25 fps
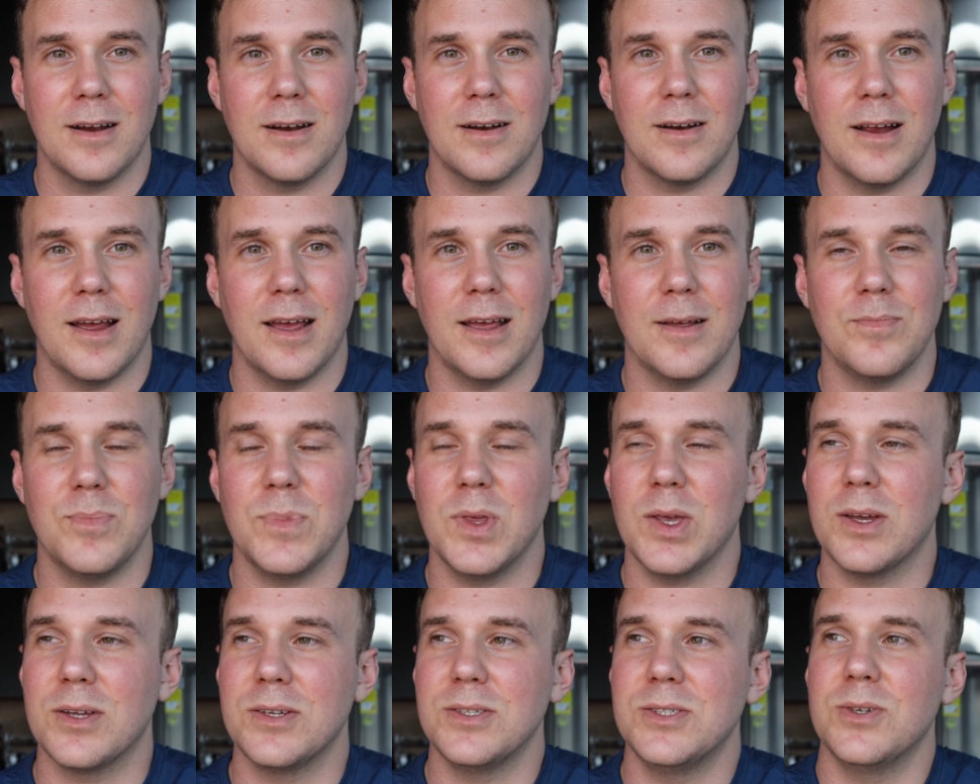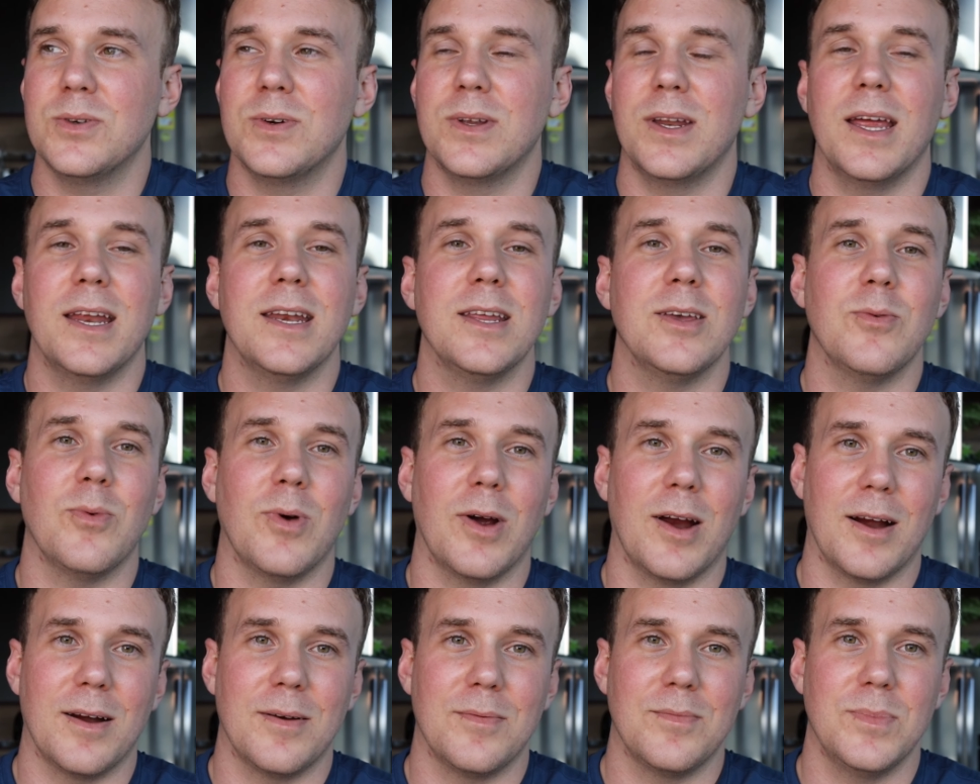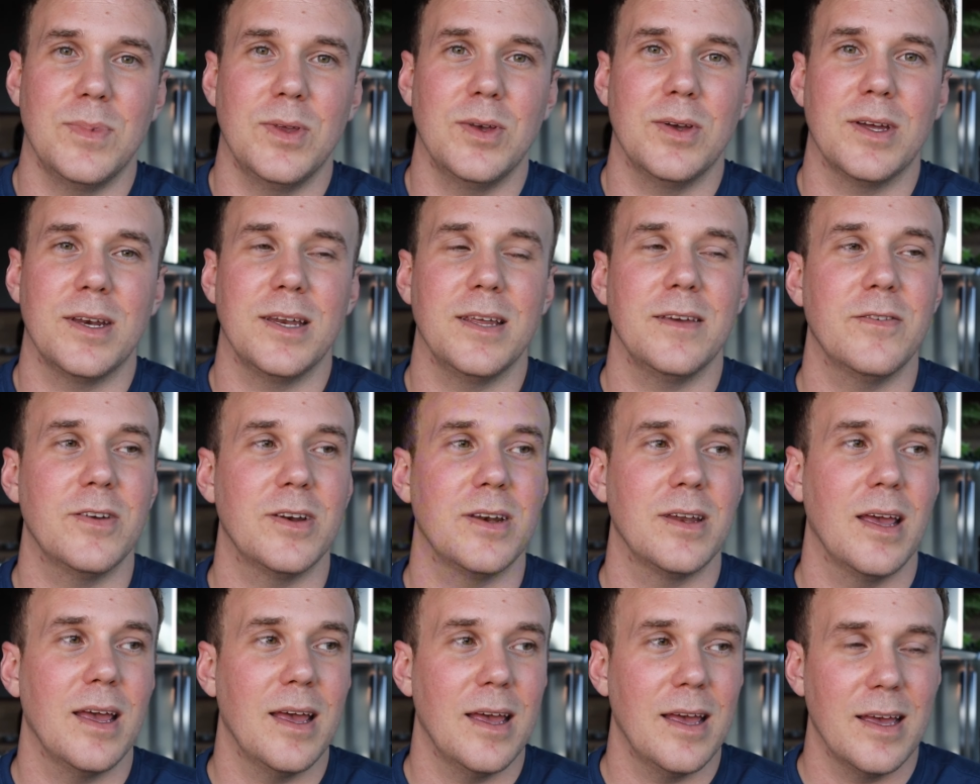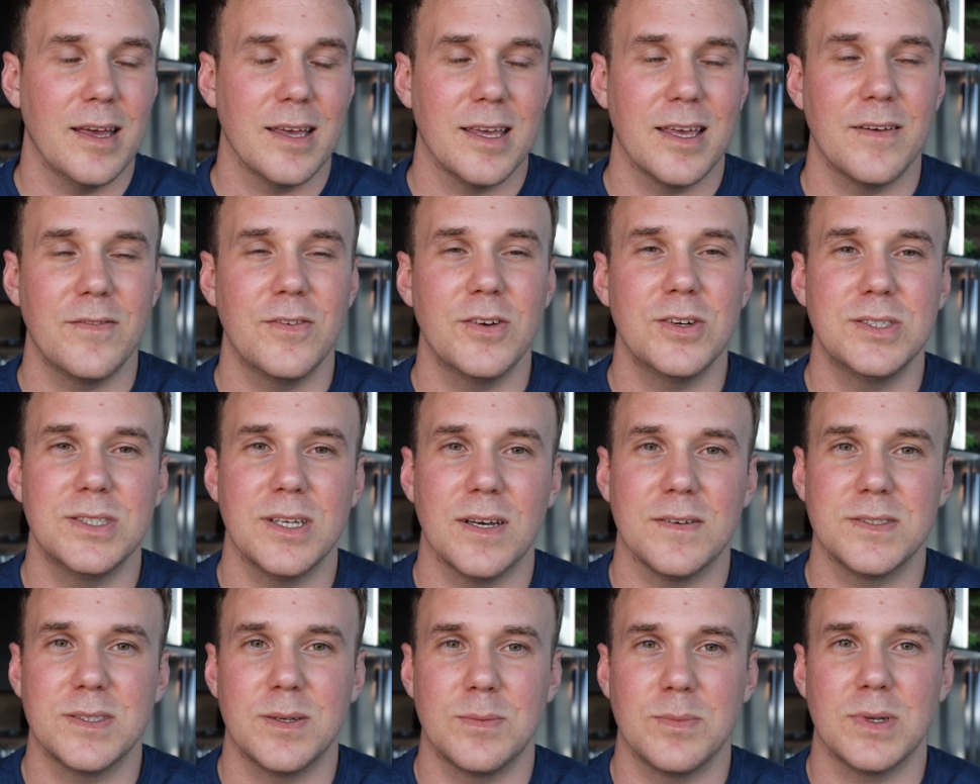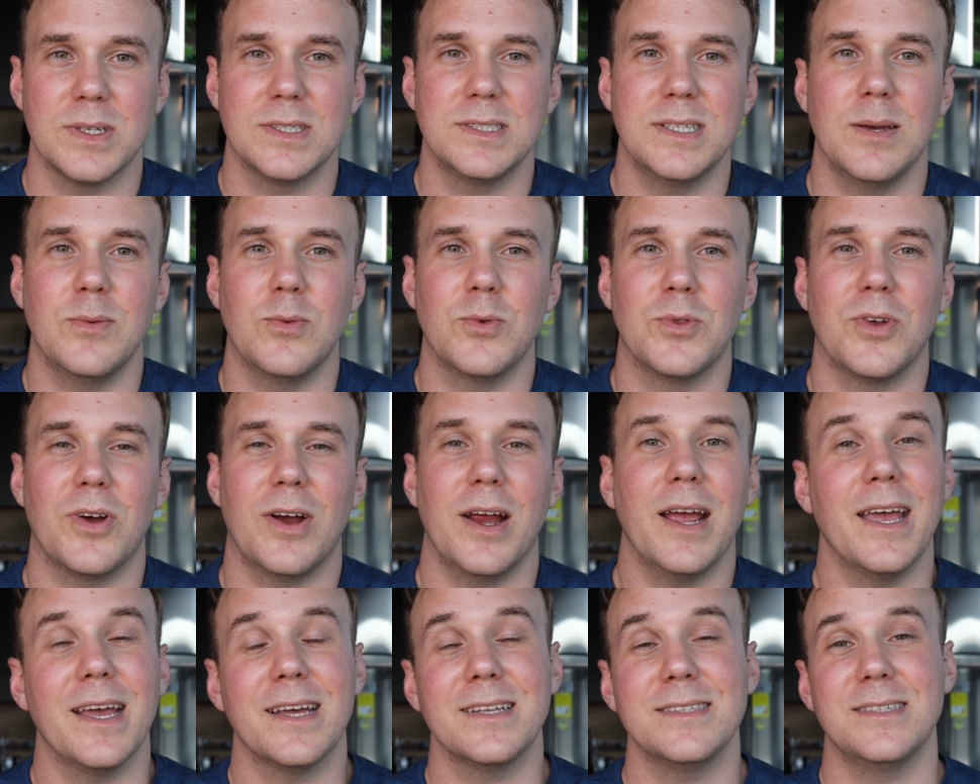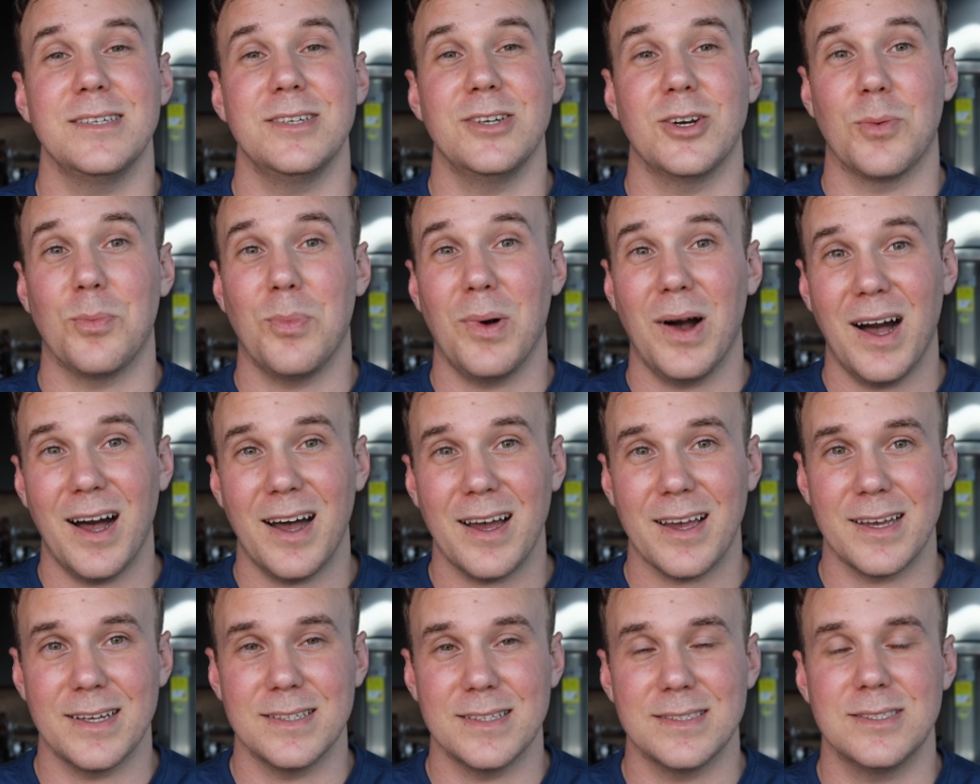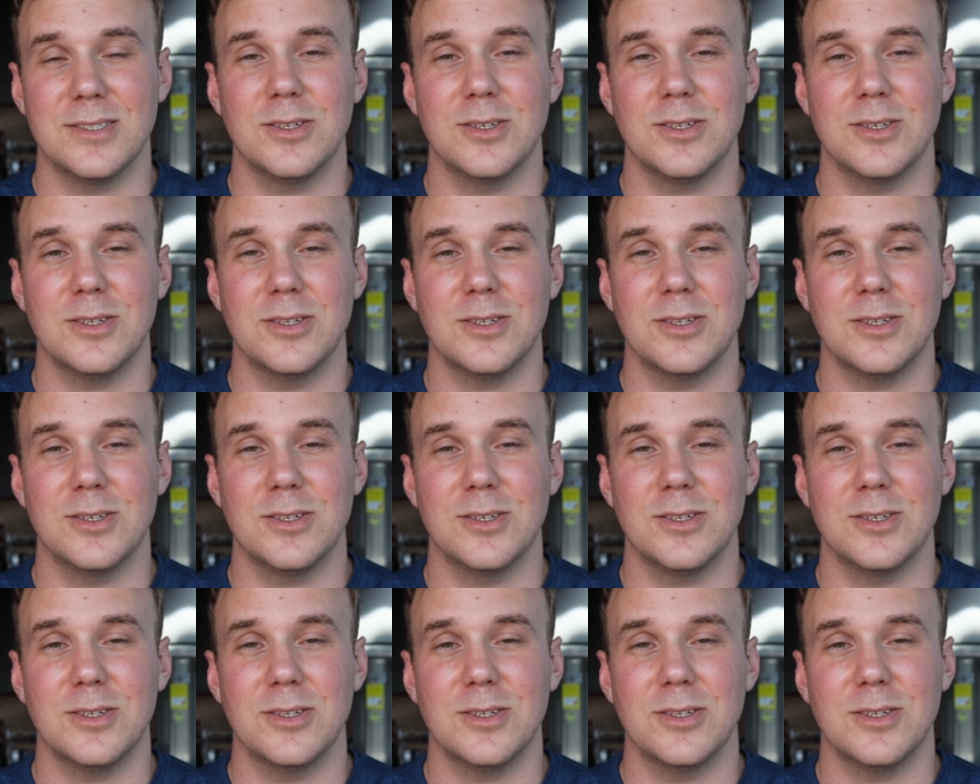Right? You can do it anywhere. You can even give yourself some containment with your hands in your pockets.